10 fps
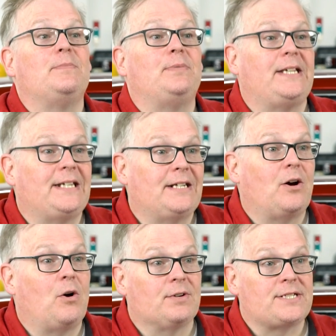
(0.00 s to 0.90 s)

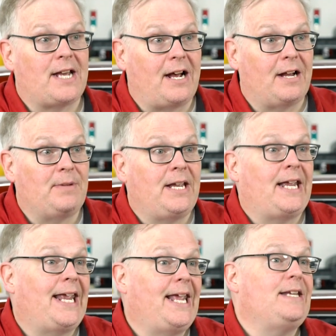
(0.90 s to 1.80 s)
depleted over time
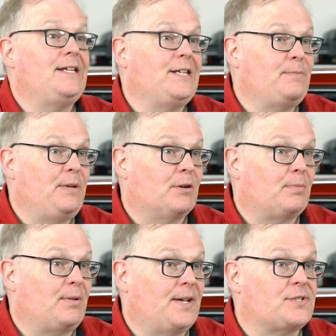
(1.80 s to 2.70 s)
and need to be
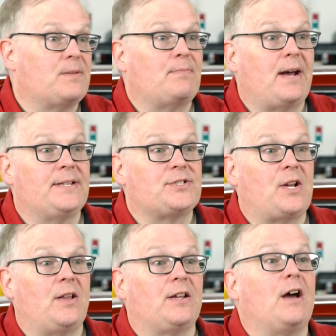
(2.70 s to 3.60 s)
replaced by
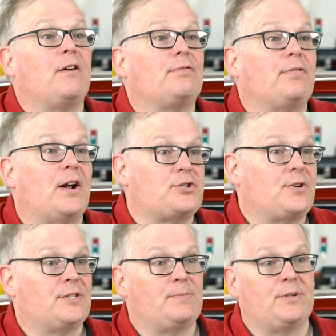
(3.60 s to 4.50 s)
installing fresh
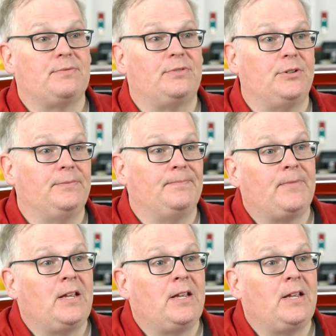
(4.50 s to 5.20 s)
transmission fluid.